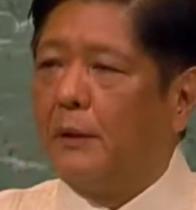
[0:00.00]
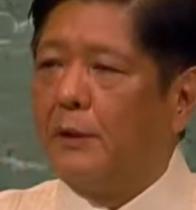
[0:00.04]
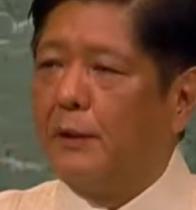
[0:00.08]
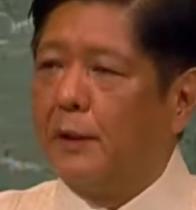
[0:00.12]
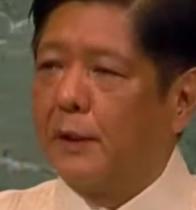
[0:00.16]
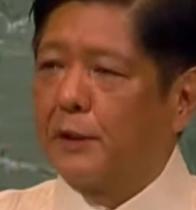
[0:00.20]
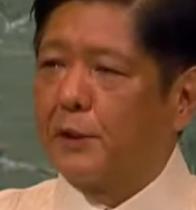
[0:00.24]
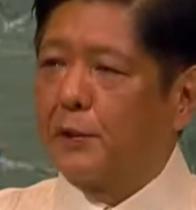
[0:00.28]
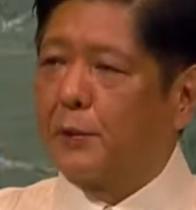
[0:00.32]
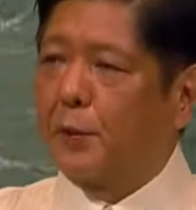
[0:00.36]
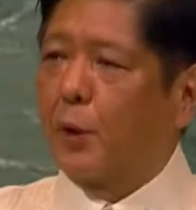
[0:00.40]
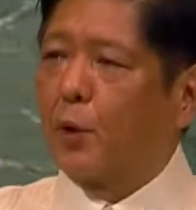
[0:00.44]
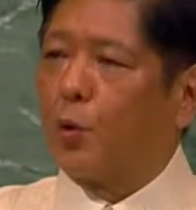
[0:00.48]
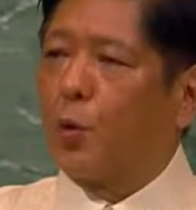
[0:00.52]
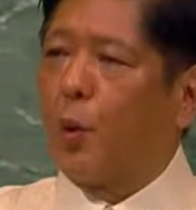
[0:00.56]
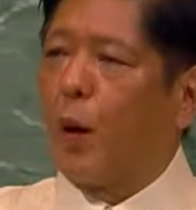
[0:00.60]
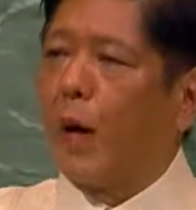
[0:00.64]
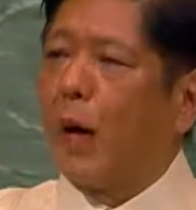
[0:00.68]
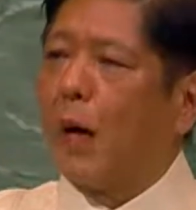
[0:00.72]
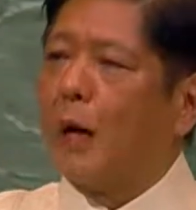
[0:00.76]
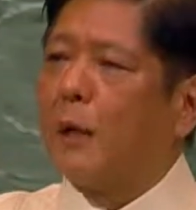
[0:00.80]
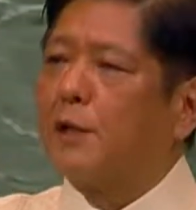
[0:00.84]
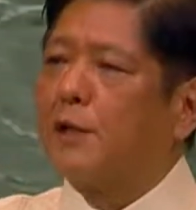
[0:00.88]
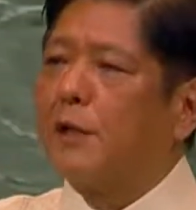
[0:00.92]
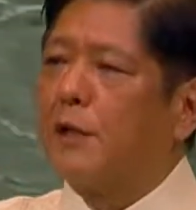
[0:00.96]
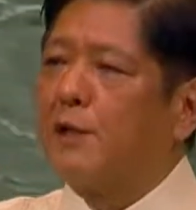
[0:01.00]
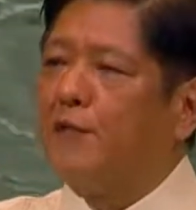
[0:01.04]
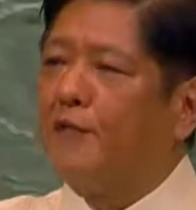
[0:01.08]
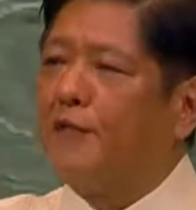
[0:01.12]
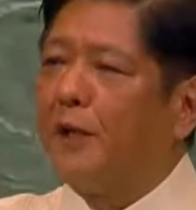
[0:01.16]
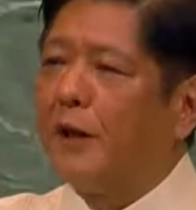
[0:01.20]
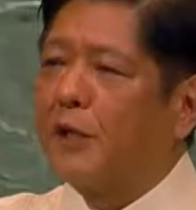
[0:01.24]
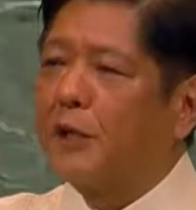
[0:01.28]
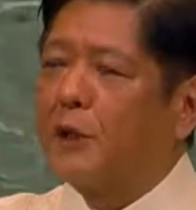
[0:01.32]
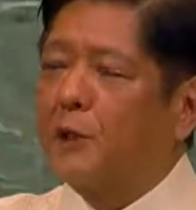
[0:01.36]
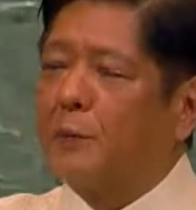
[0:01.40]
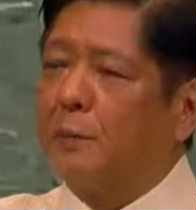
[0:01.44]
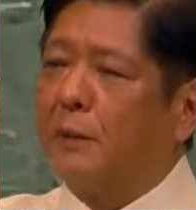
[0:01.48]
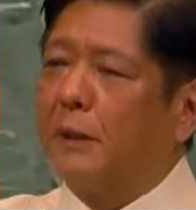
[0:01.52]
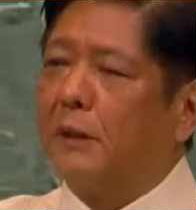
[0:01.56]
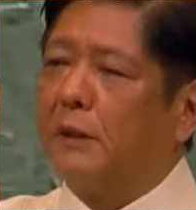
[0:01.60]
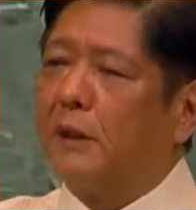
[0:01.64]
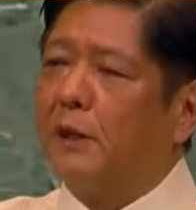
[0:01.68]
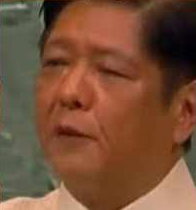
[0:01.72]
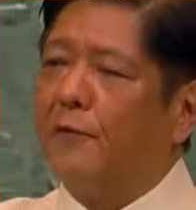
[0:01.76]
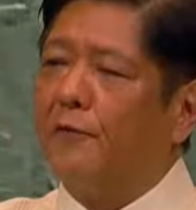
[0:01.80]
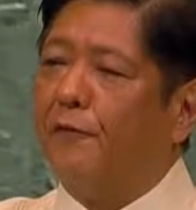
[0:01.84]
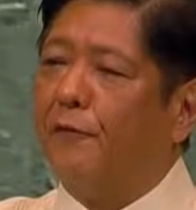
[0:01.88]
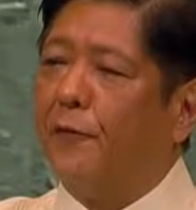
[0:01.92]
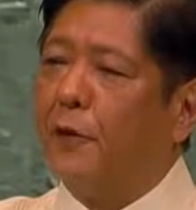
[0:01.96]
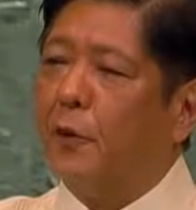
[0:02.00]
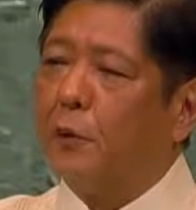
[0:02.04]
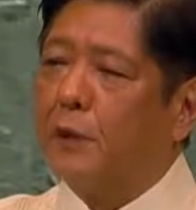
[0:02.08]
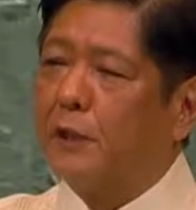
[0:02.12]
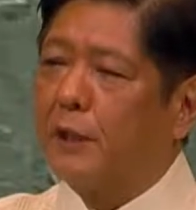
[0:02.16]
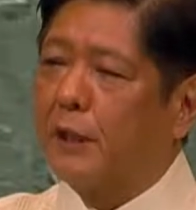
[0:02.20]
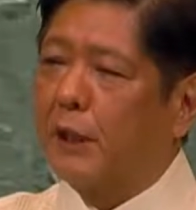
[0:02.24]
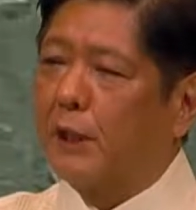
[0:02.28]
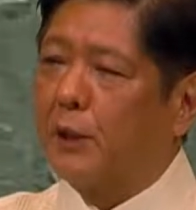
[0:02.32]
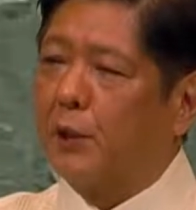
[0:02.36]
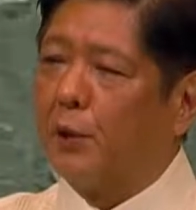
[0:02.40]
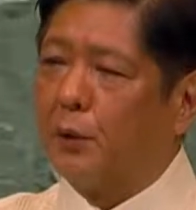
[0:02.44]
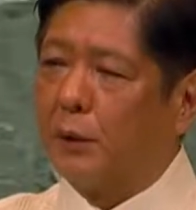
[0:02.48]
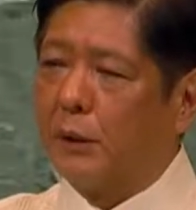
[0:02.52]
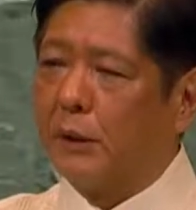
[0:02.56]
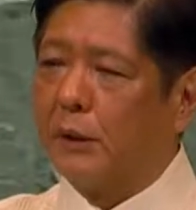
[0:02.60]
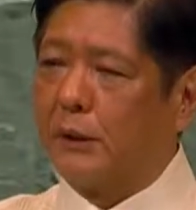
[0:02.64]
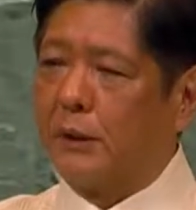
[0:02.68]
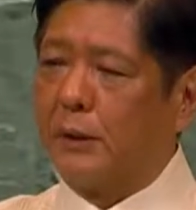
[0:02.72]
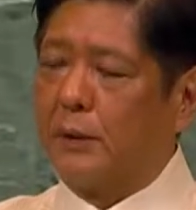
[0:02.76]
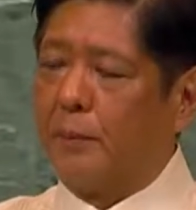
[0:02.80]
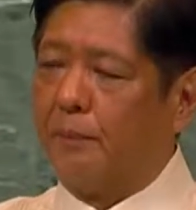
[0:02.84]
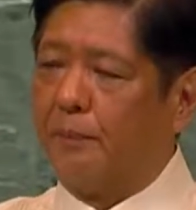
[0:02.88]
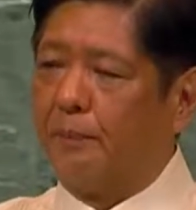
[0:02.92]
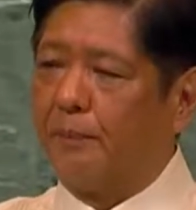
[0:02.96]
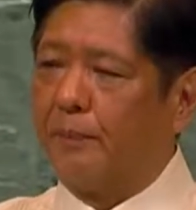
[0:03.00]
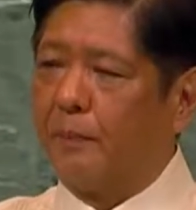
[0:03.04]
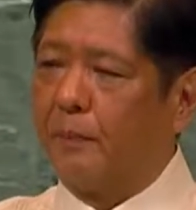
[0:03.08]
This requires investment in food security,